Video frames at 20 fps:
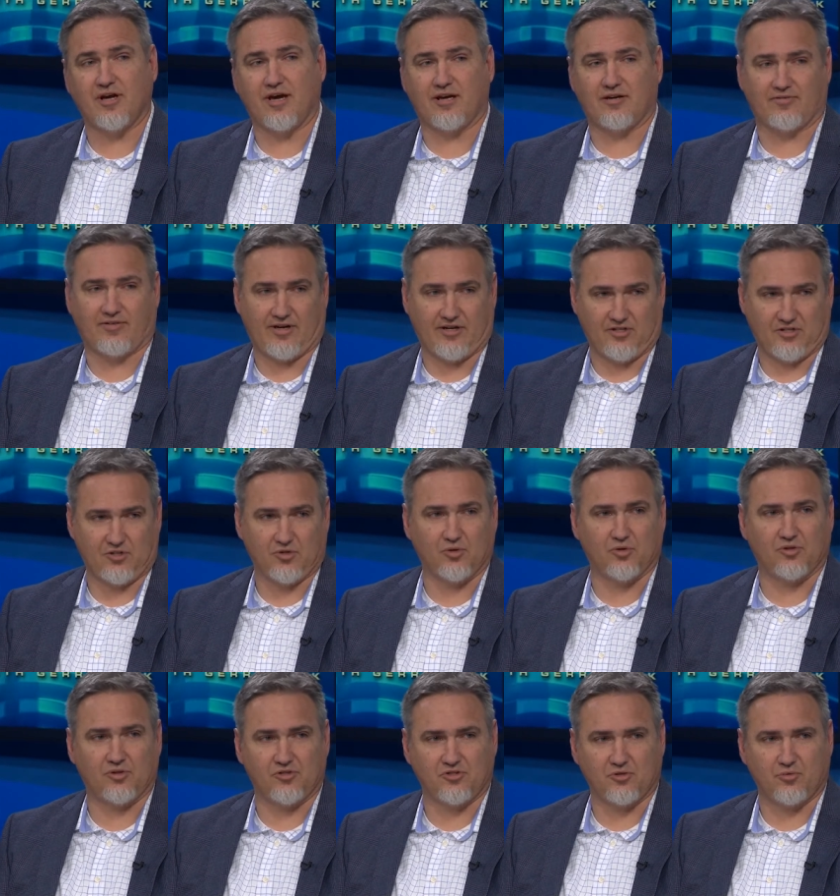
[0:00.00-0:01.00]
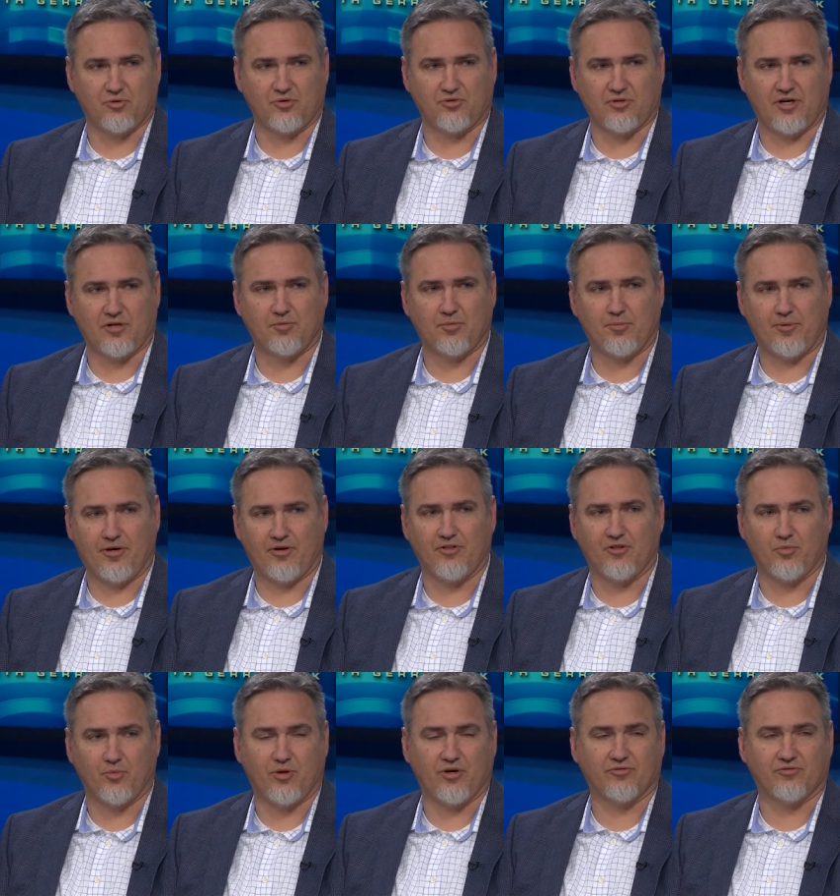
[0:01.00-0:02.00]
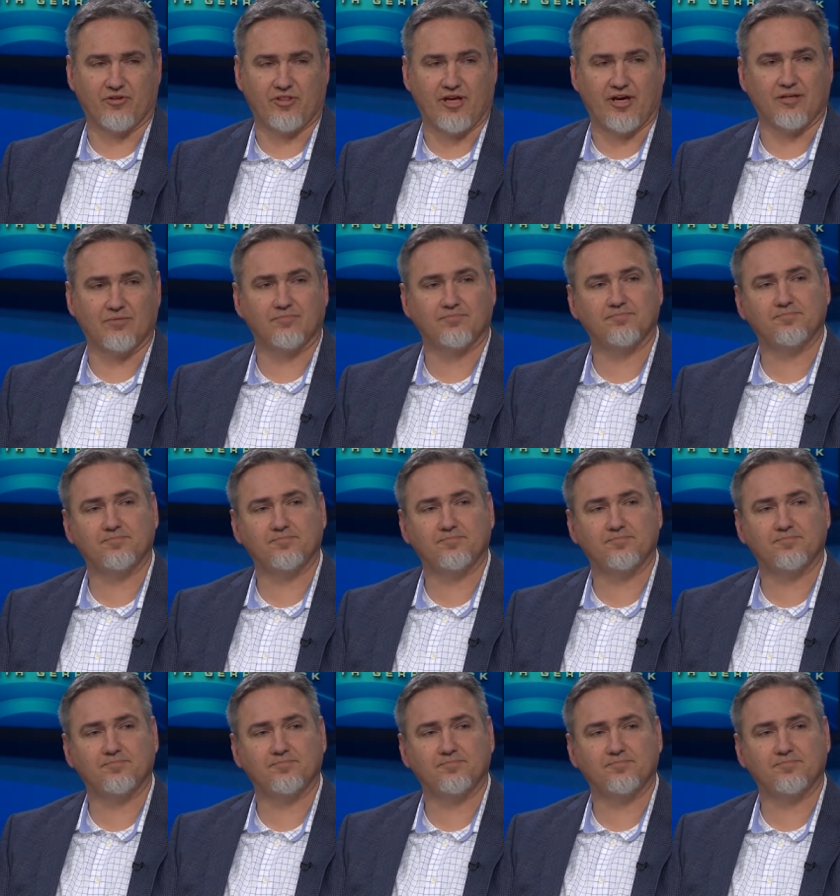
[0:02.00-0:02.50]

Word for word: out of high school, and so we're trying to prepare them well for that.